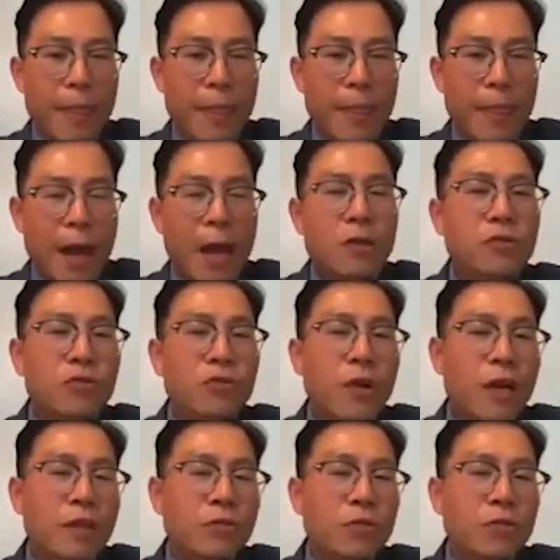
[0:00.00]
Are you
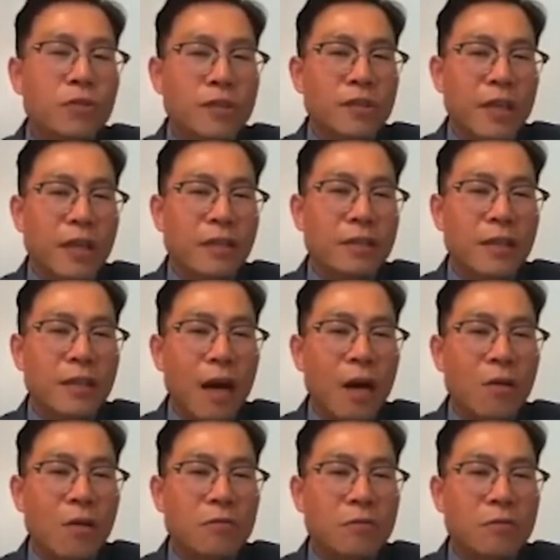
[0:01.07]
trying to settle
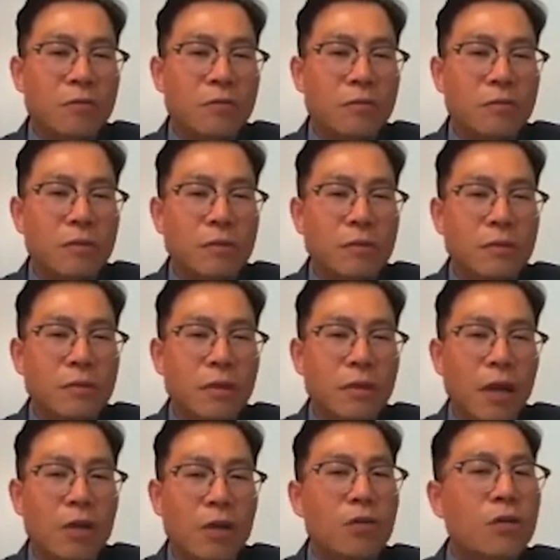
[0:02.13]
down?
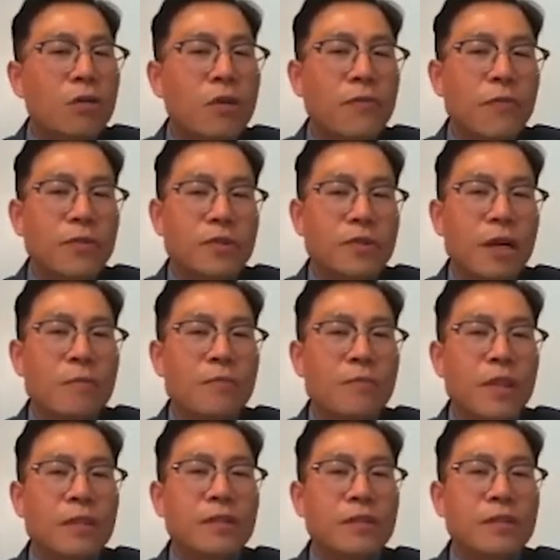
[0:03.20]
Are you looking for
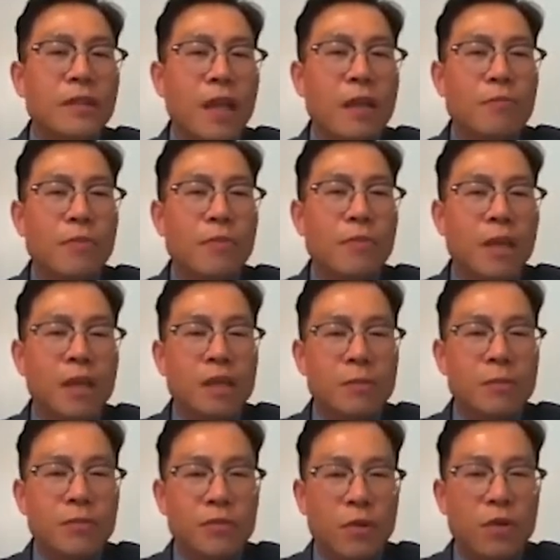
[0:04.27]
something stable
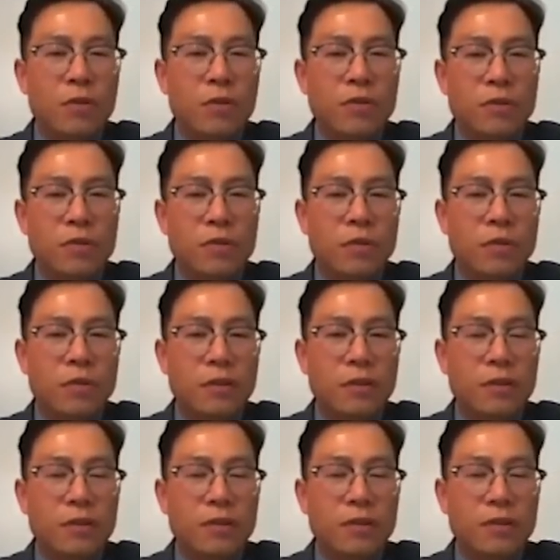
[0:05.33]
income source?
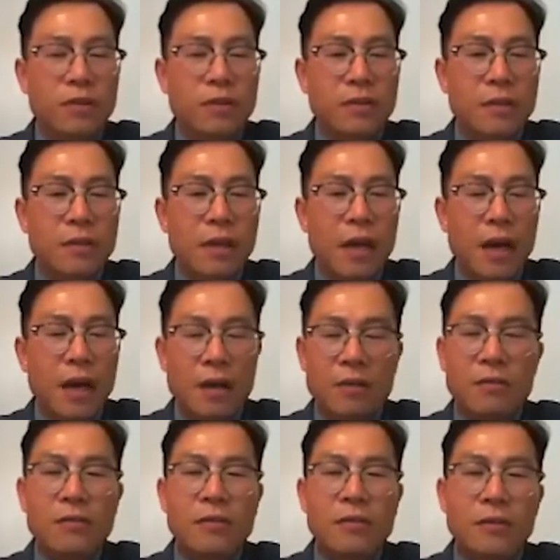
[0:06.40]
I
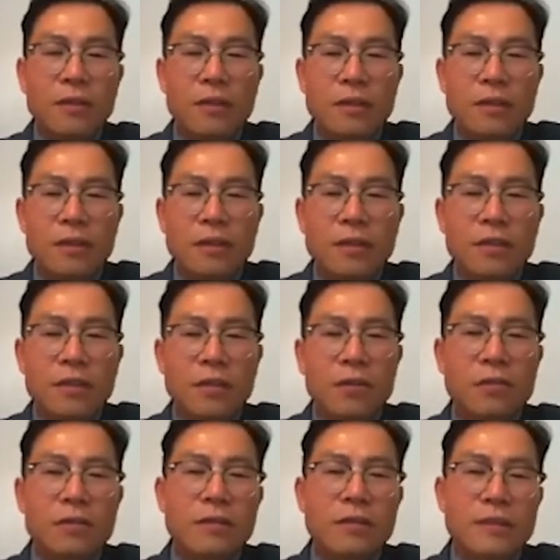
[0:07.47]
don't, you
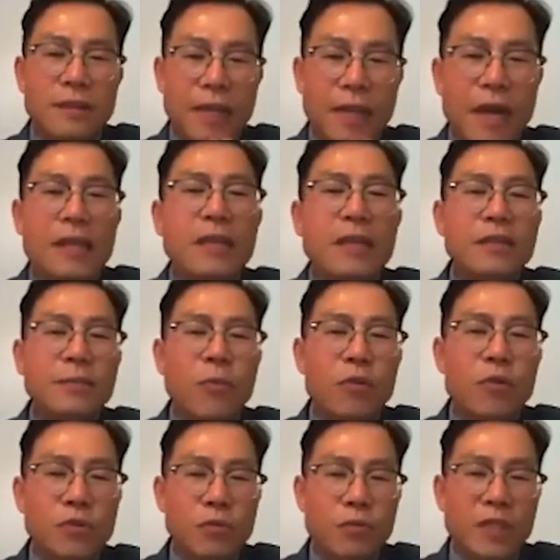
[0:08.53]
know, that is
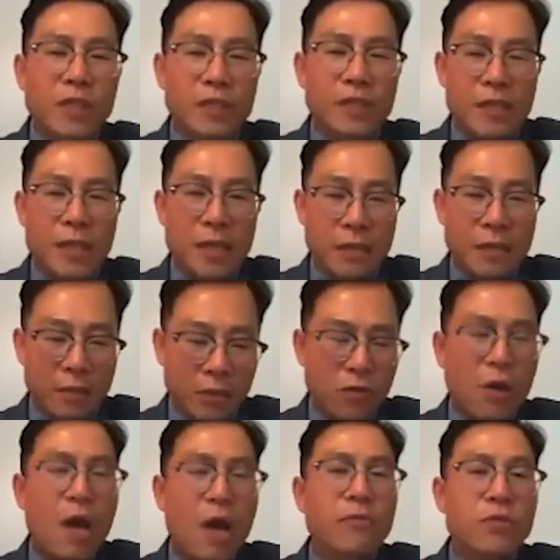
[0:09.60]
most risky thing.
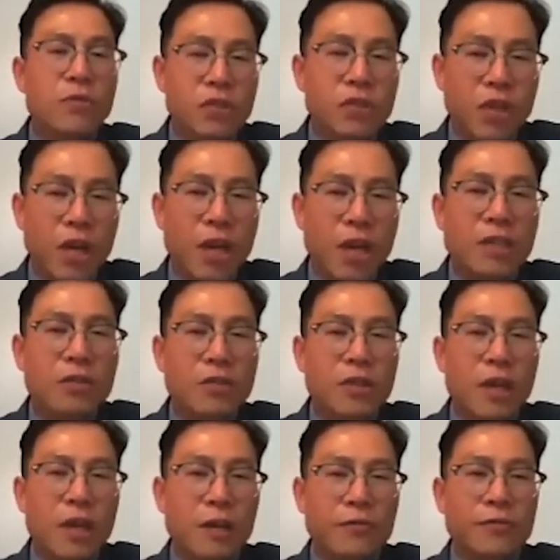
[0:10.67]
You have to challenge
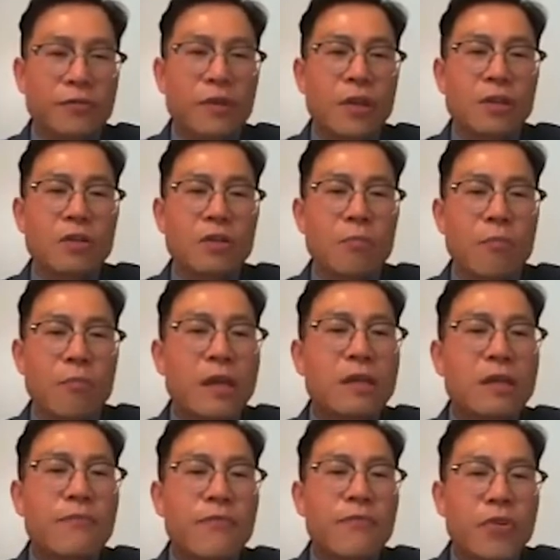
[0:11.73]
yourself. So
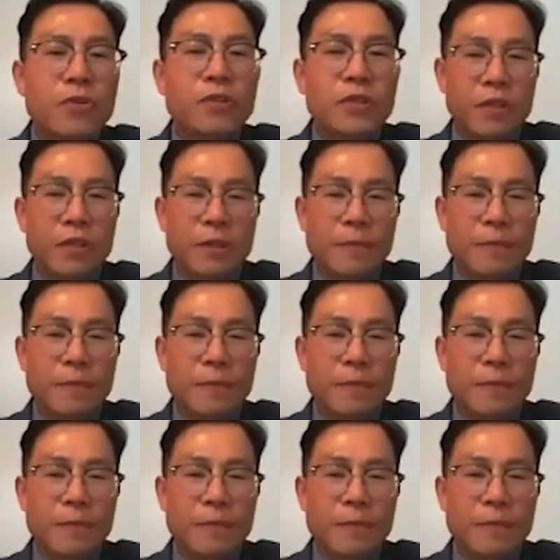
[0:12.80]
make a future.